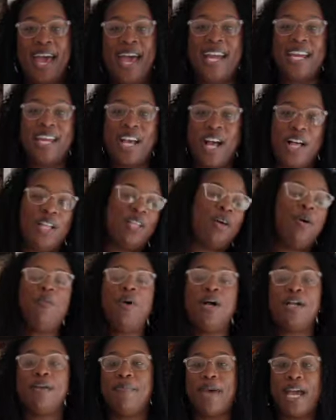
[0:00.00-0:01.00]
Hey y'all,
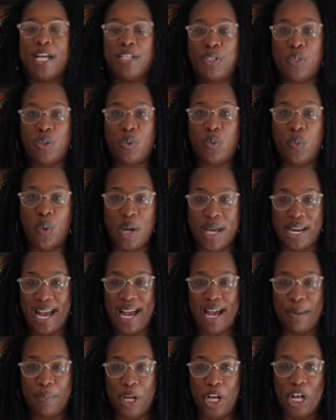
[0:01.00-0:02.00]
welcome back to What
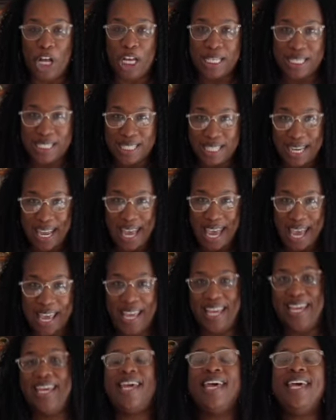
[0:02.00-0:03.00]
I'm On
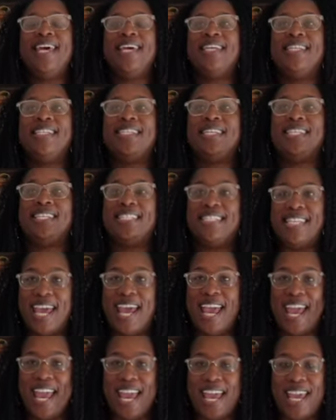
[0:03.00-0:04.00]
Today.
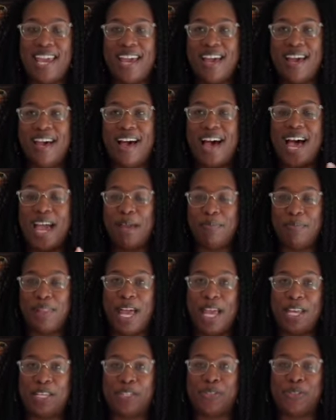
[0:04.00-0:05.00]
Today, I'm
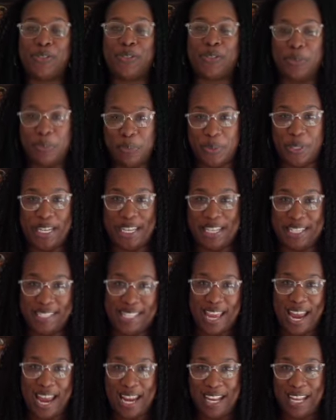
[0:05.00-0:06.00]
like super
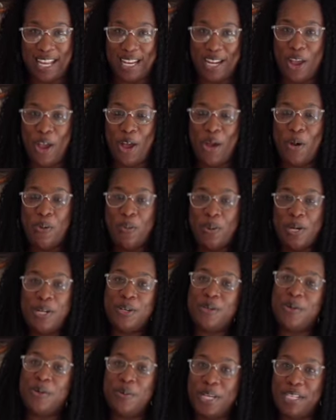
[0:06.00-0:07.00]
excited.
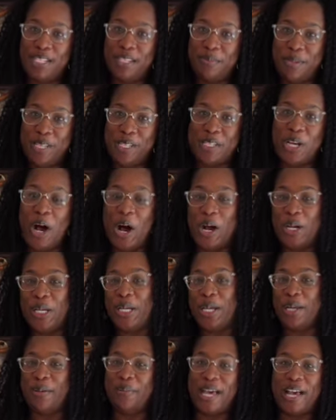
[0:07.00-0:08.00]
We're going to be
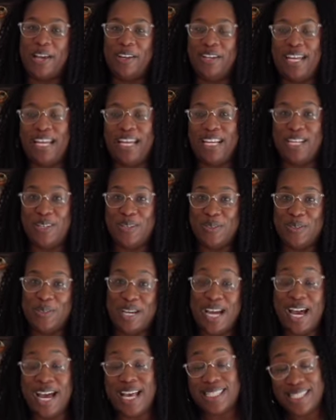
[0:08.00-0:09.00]
talking about a new
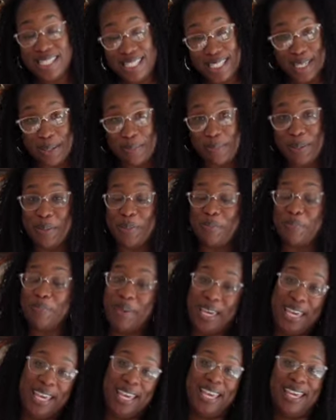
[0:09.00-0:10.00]
custom
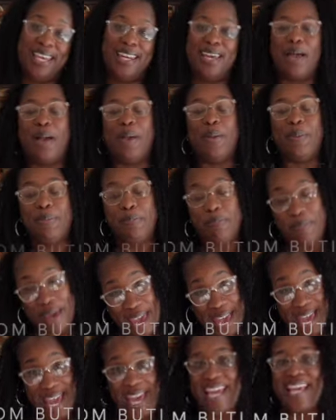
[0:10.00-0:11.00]
made
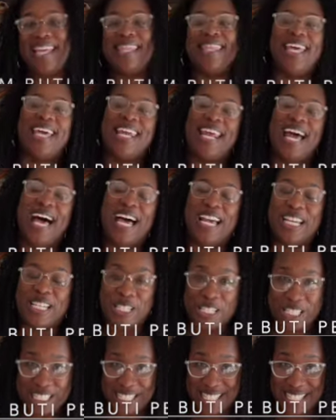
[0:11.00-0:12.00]
bag that I
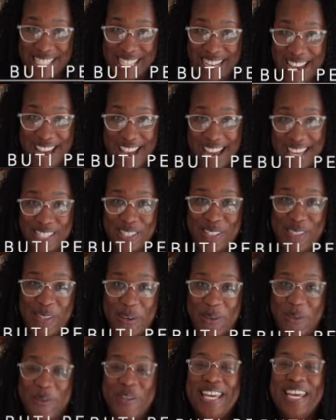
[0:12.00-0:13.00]
just got.
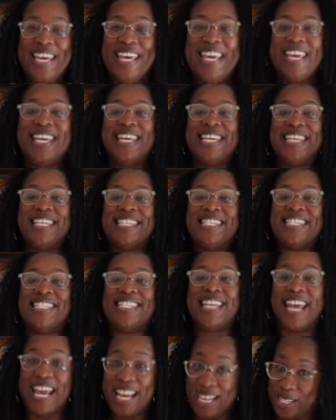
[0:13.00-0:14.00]
So
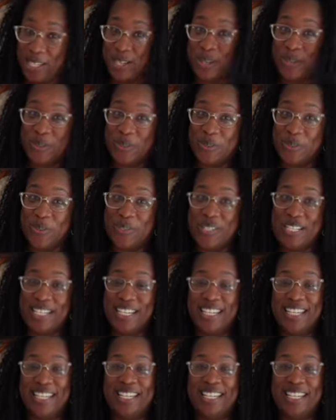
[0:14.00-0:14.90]
stay tuned.